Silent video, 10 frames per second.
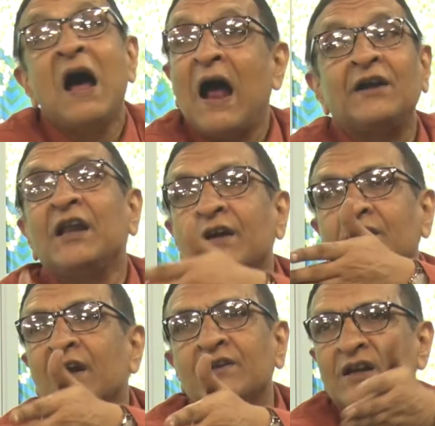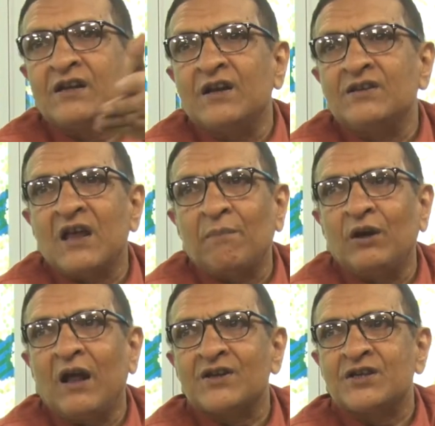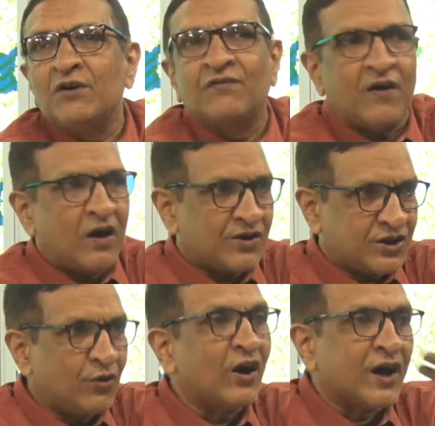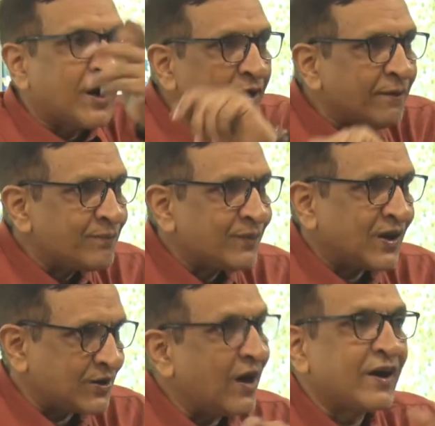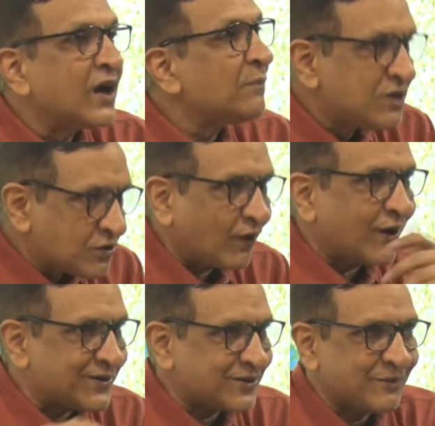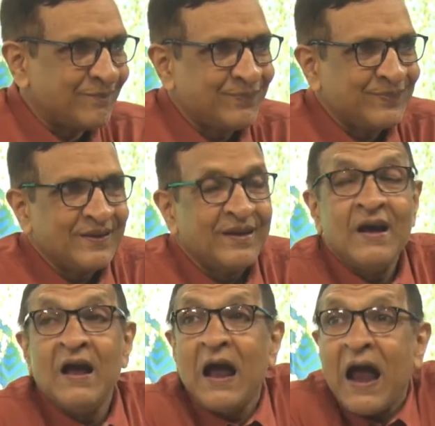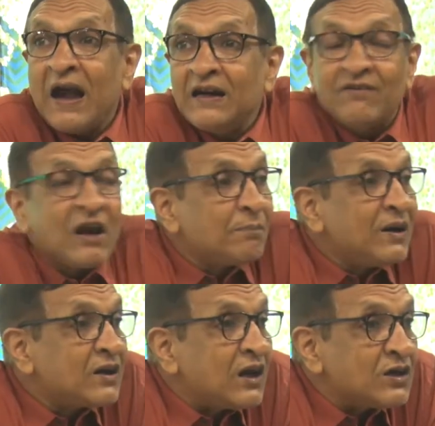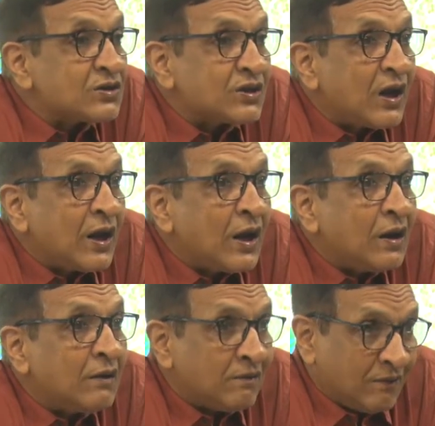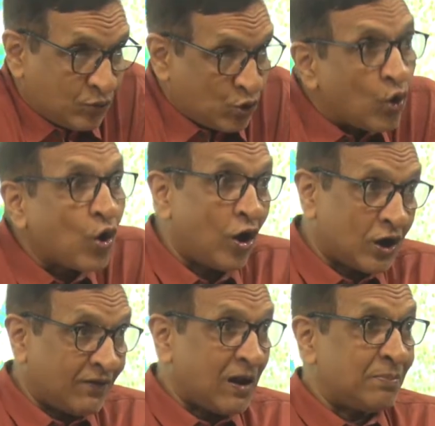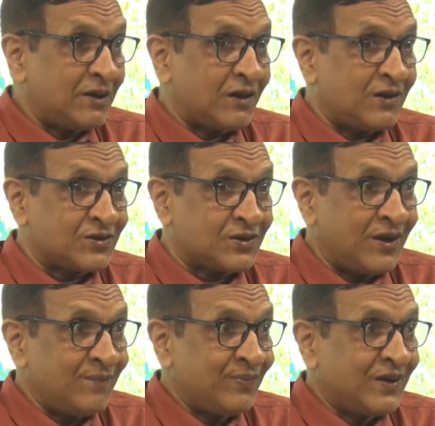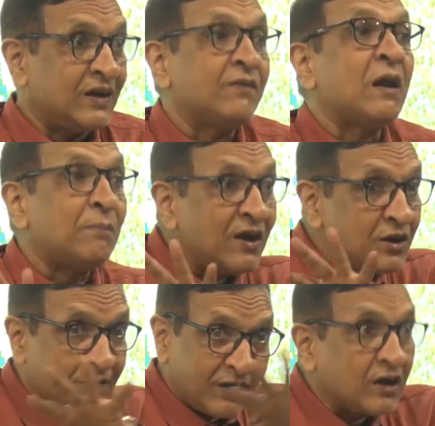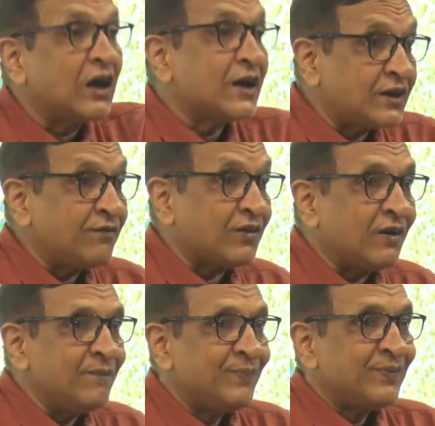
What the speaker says: I take the example of Hasdev Aranya. Aranya means forest. And developmentalists say, so-called developmentalists say, development is a very collective term.